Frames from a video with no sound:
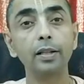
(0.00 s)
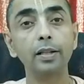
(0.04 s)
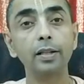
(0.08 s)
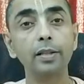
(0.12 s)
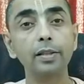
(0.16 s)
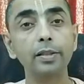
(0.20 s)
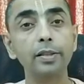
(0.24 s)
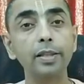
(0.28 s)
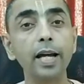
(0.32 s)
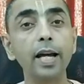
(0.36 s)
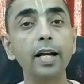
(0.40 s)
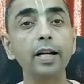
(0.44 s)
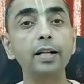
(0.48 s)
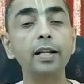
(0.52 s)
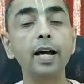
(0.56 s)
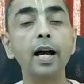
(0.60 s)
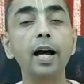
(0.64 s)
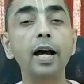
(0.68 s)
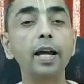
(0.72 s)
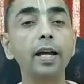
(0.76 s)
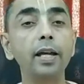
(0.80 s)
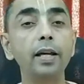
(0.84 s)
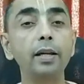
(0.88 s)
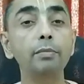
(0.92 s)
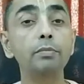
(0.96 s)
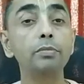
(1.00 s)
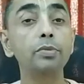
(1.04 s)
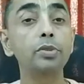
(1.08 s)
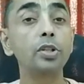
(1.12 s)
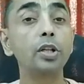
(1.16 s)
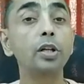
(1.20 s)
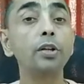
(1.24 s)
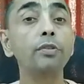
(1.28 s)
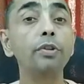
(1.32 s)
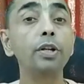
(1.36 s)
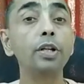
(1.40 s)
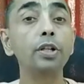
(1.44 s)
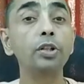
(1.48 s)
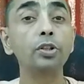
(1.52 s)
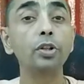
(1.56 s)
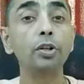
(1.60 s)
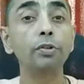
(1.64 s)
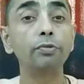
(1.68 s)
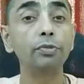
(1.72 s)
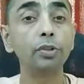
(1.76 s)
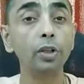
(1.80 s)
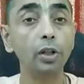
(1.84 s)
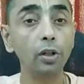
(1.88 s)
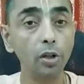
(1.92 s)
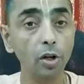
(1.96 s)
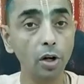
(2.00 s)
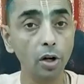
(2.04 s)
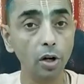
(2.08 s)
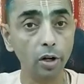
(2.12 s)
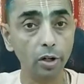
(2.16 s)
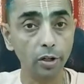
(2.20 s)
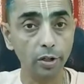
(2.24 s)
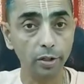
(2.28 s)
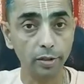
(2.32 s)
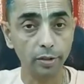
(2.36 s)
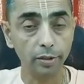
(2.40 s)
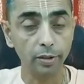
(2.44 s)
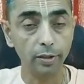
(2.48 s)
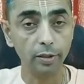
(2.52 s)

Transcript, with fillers: that I am servant of the Lord